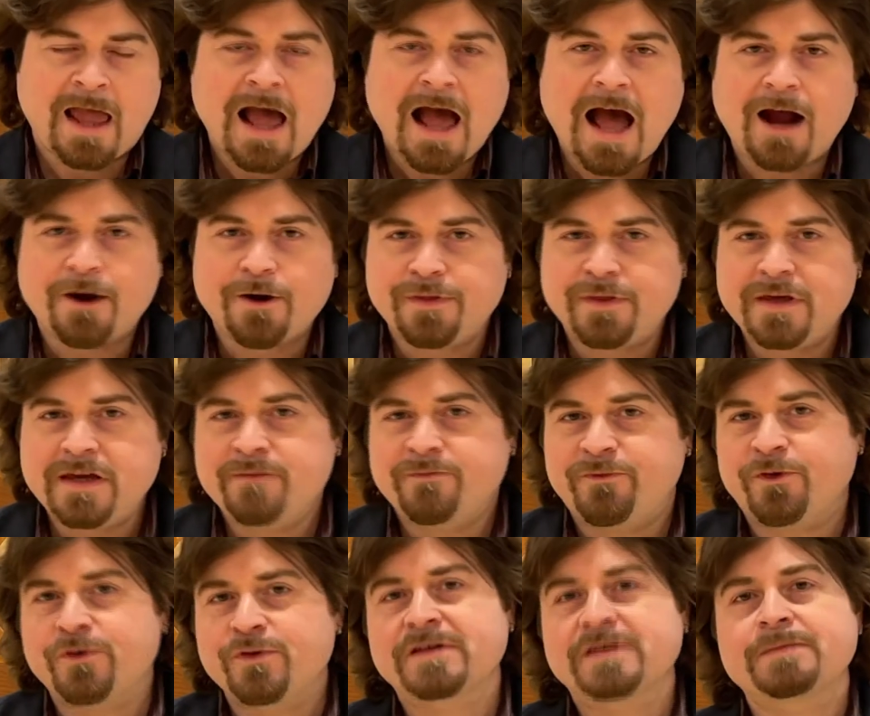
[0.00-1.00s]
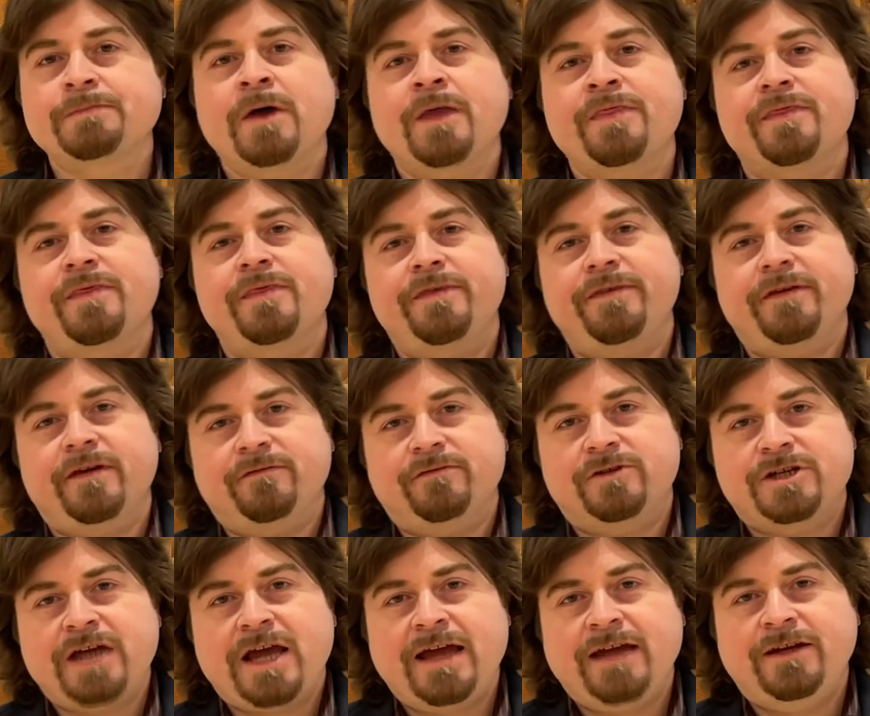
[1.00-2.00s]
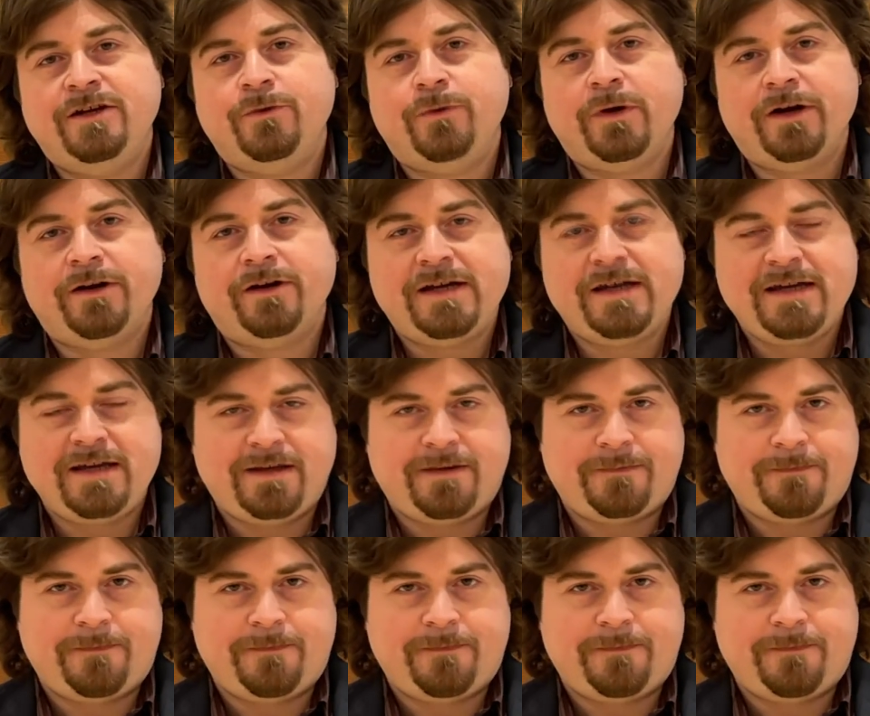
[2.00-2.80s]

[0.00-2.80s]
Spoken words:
Our theme for this month of January